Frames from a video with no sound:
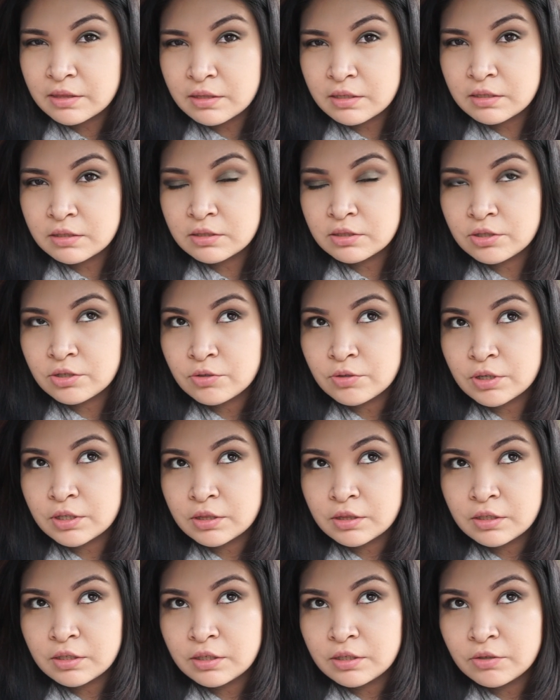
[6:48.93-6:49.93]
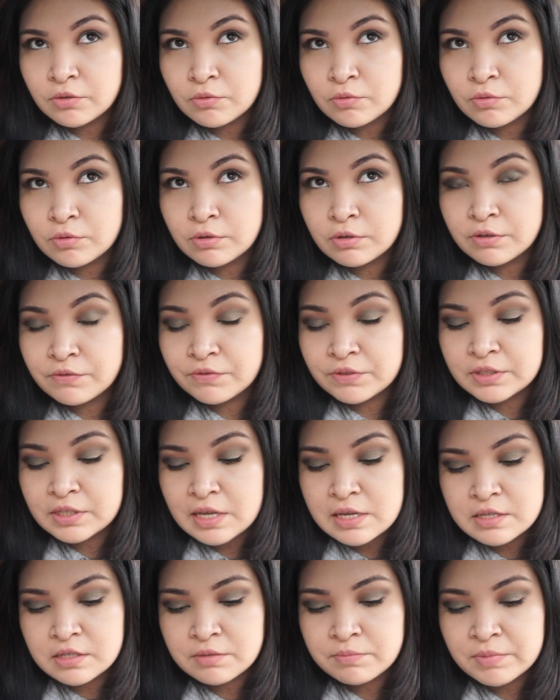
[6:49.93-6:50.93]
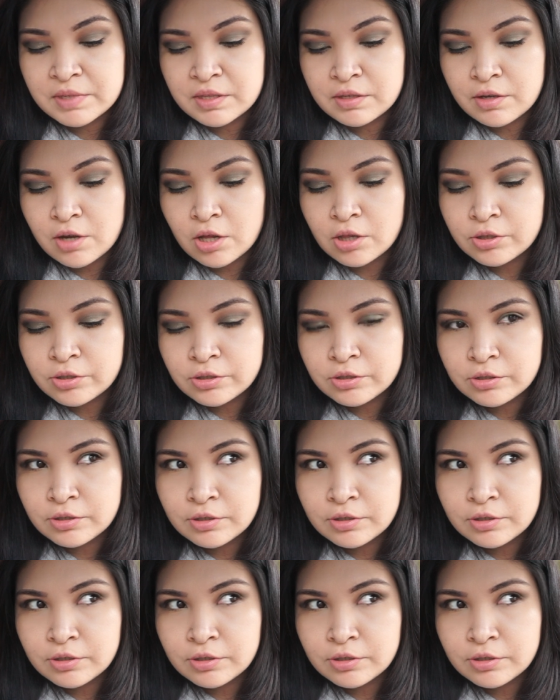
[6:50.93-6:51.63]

things correctly or if it's asking me the color.